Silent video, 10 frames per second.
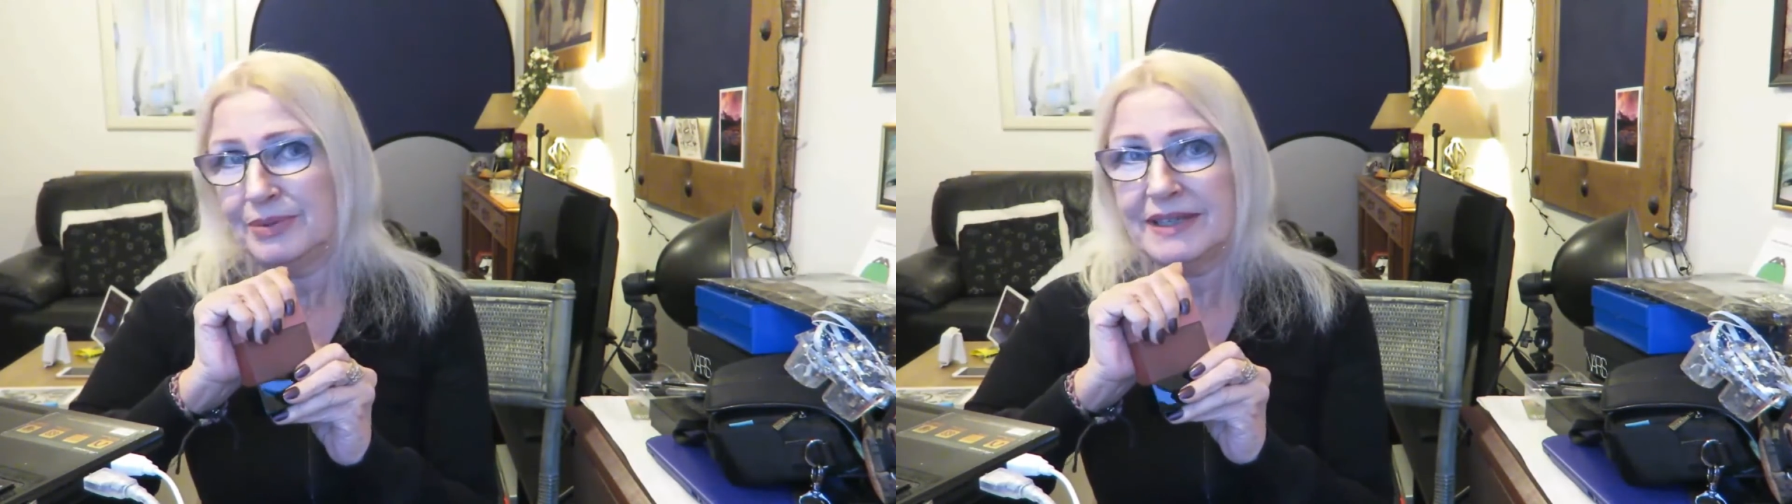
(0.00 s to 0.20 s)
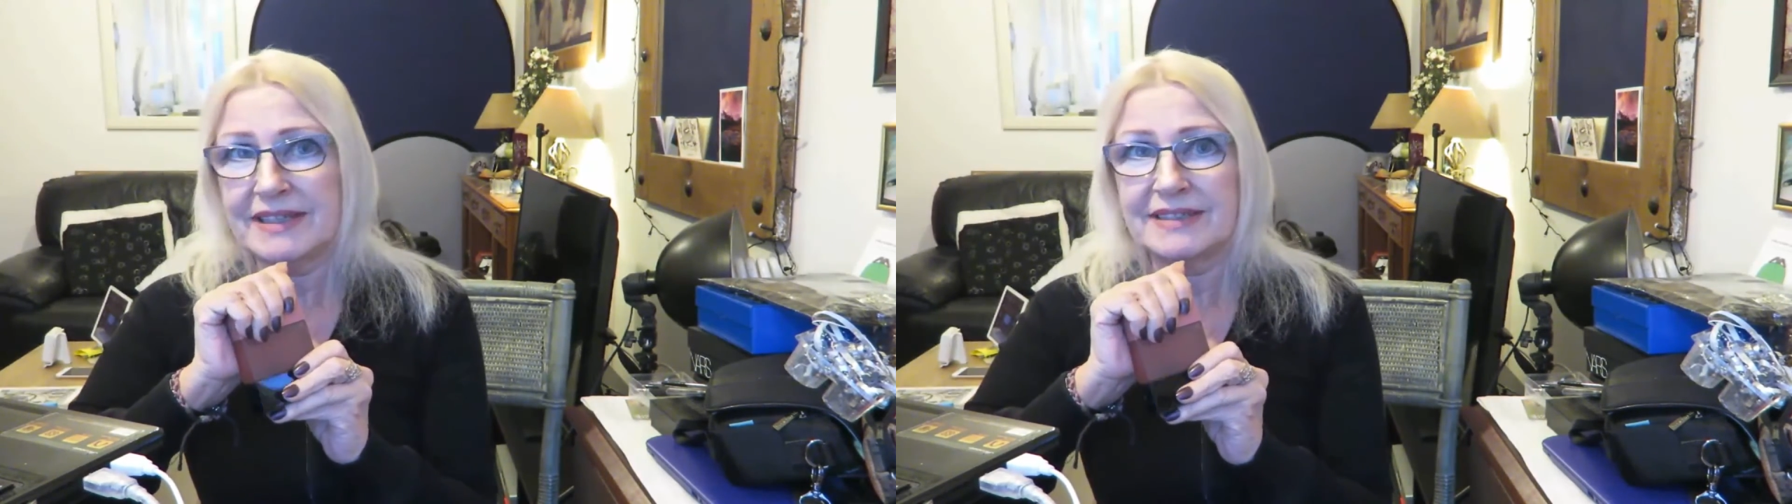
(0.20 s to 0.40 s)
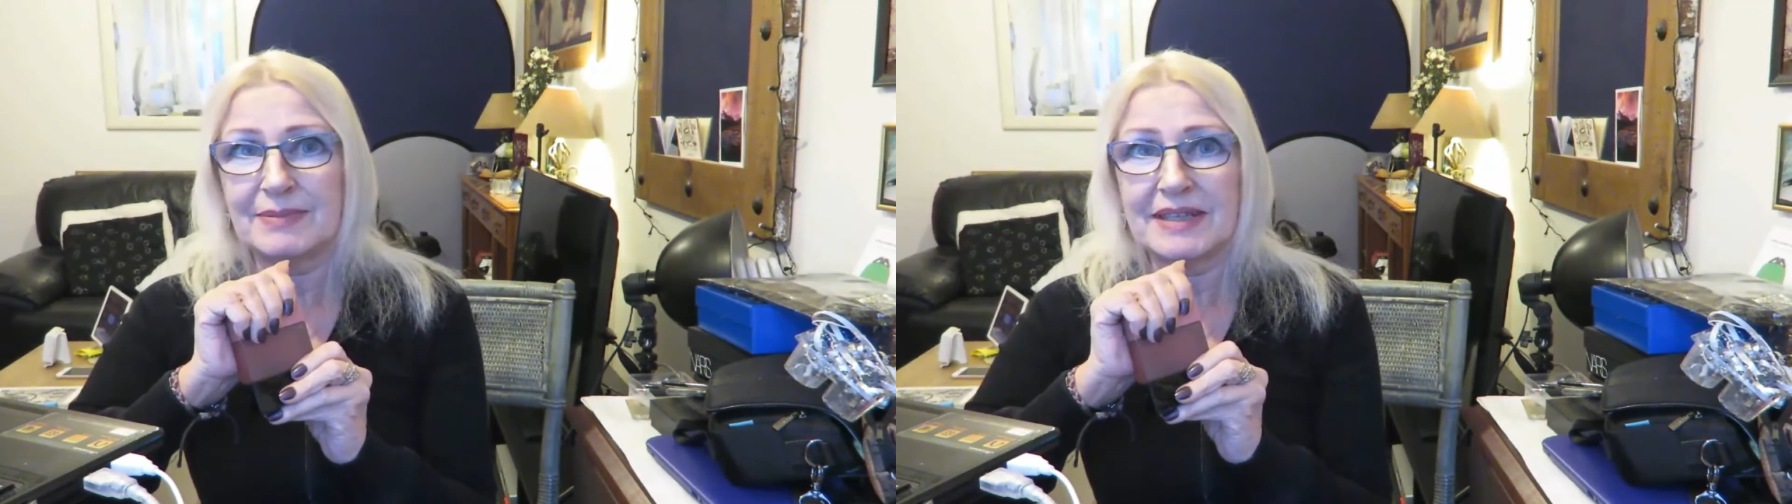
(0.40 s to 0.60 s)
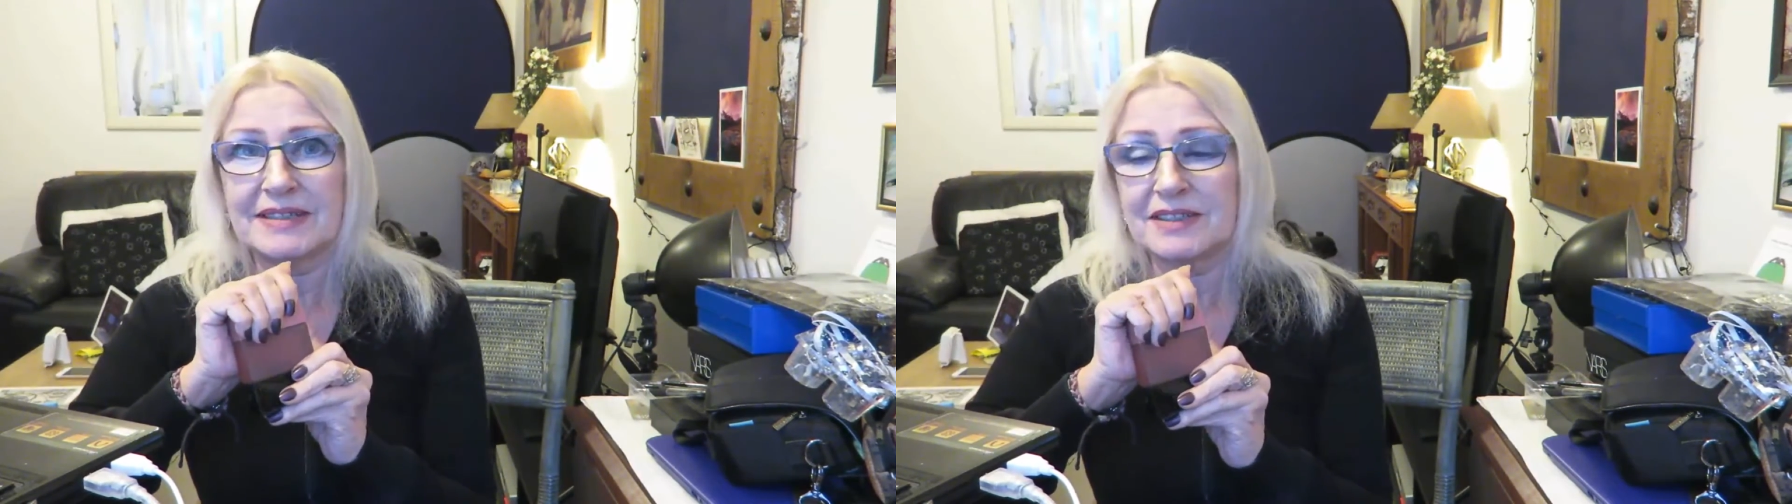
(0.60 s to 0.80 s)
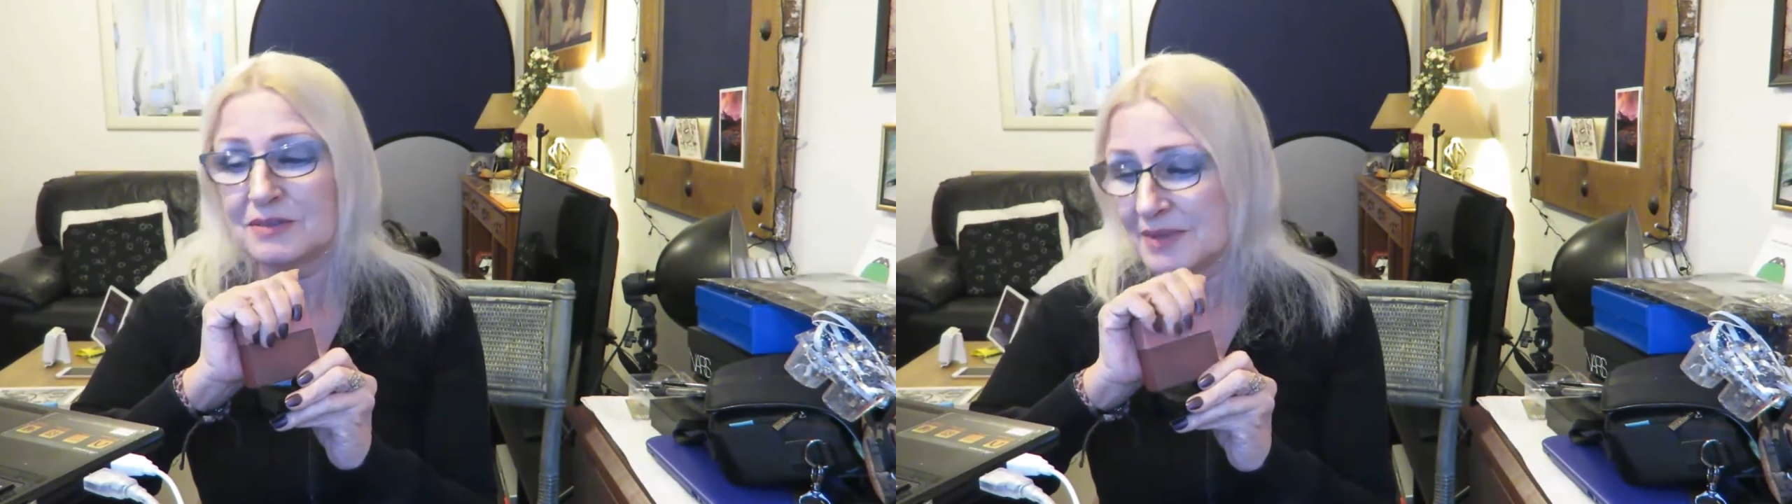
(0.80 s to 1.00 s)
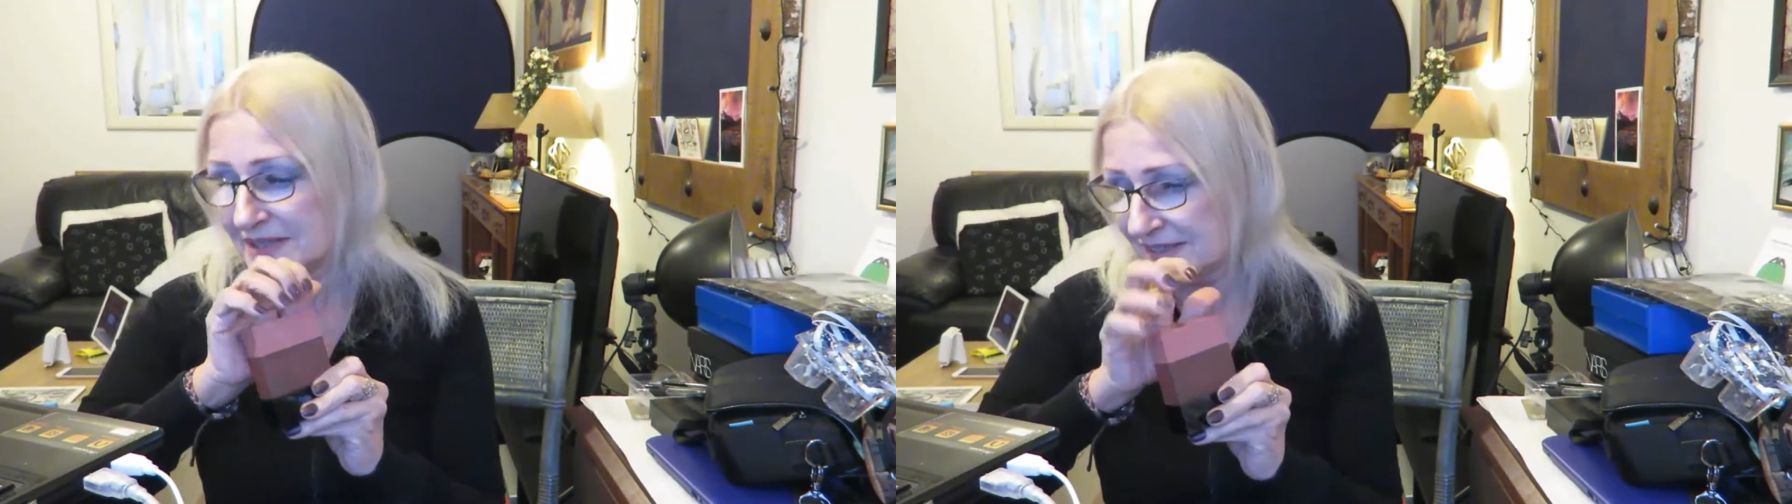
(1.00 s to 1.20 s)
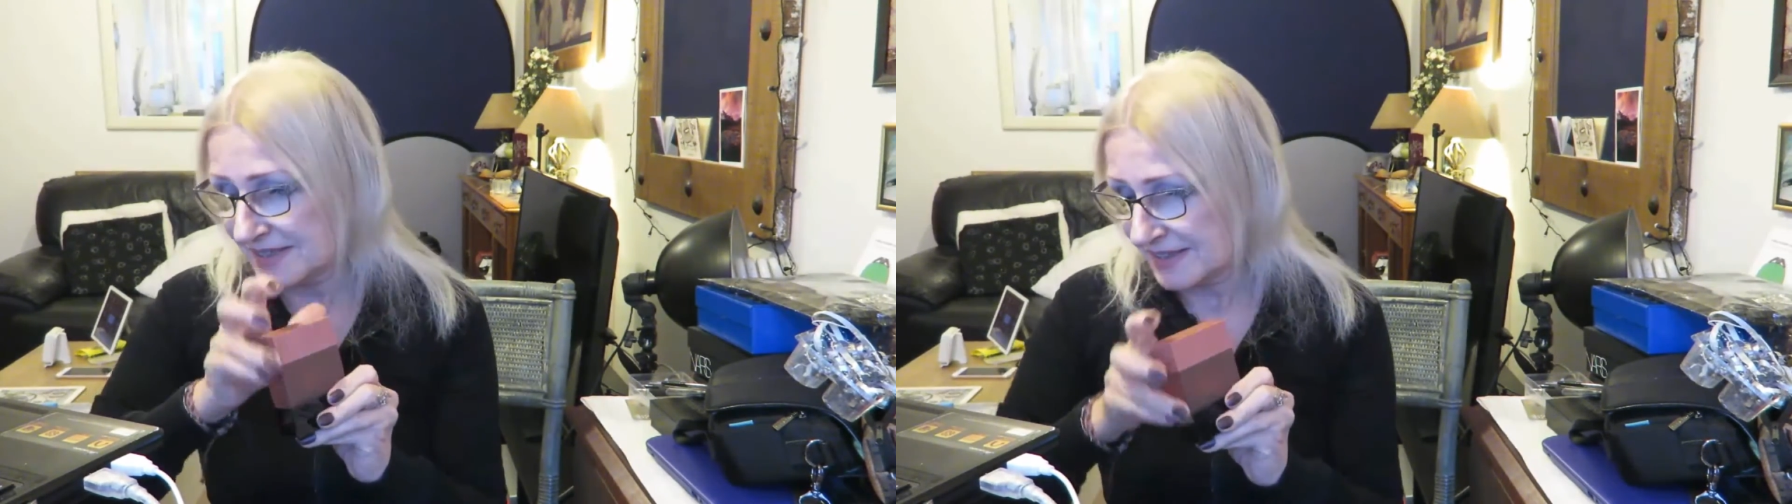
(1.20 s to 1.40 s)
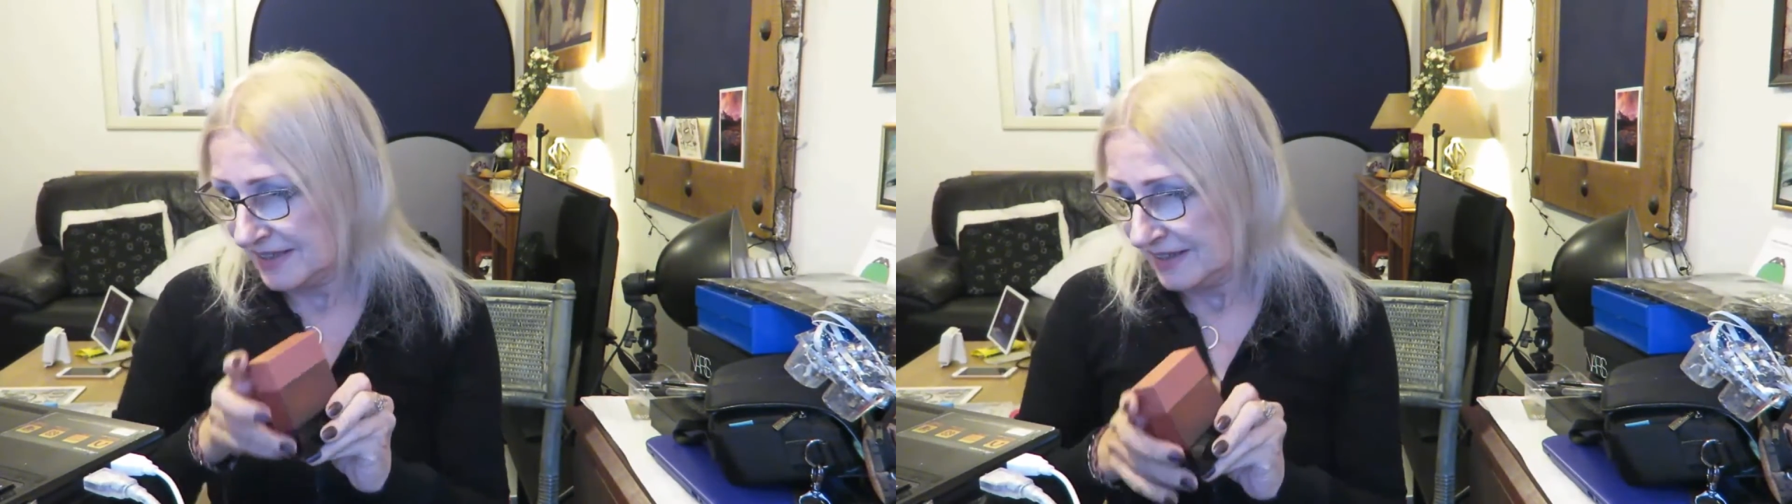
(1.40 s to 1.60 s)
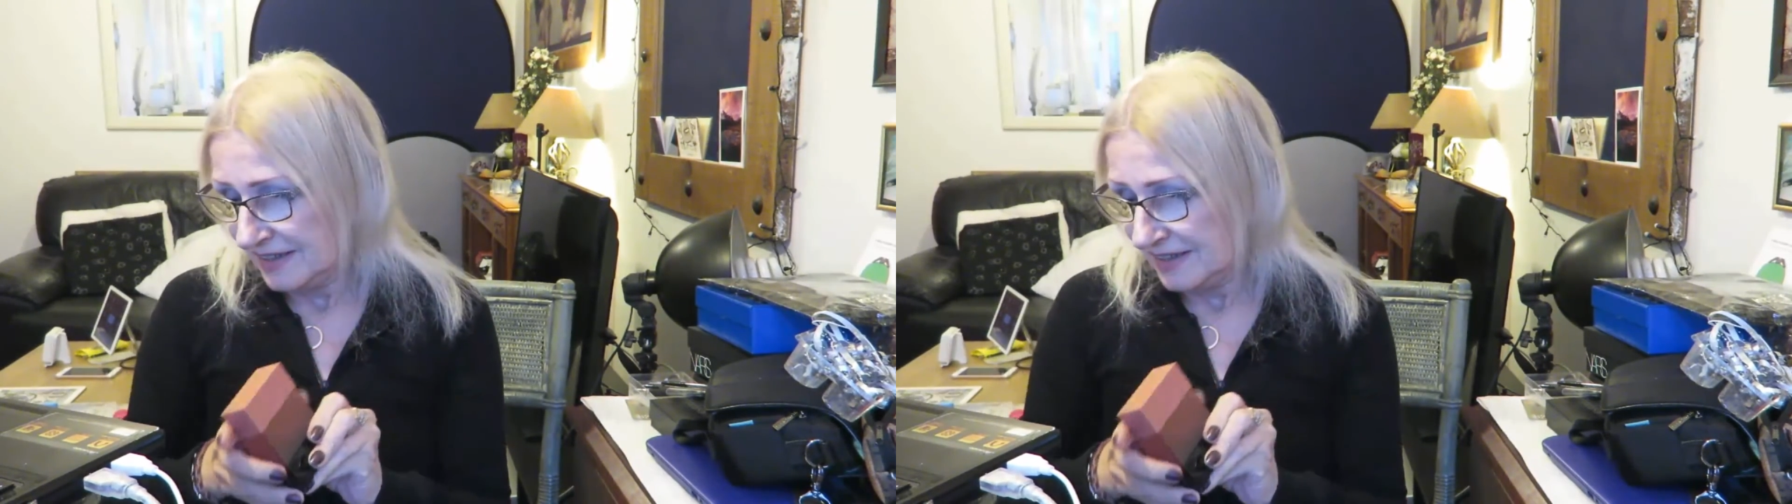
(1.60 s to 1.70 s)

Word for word: bad bad comments